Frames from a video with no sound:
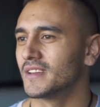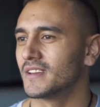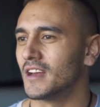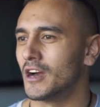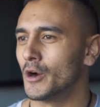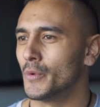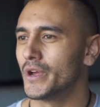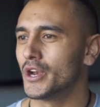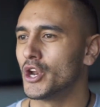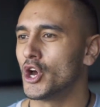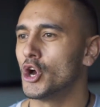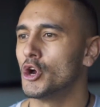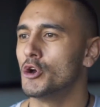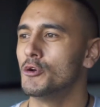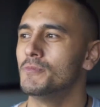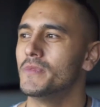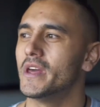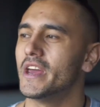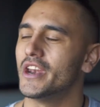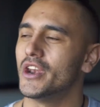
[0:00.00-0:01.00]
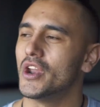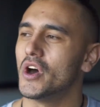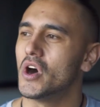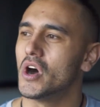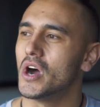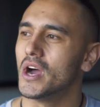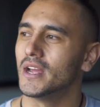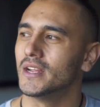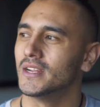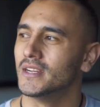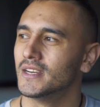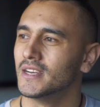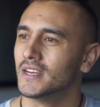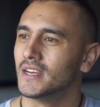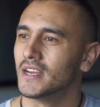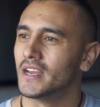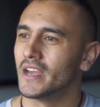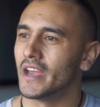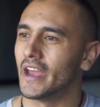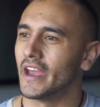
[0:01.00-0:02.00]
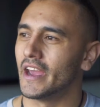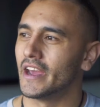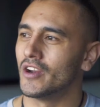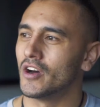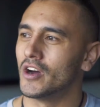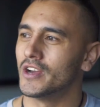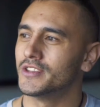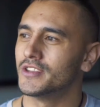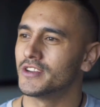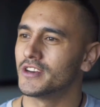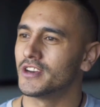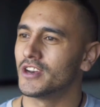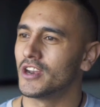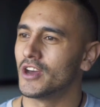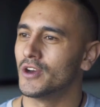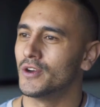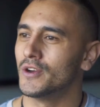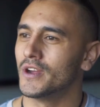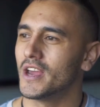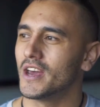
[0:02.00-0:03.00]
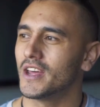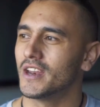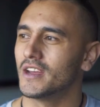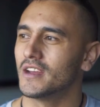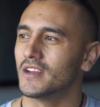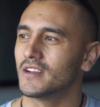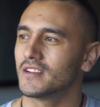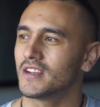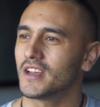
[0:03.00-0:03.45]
I went home that night, and I didn't know how to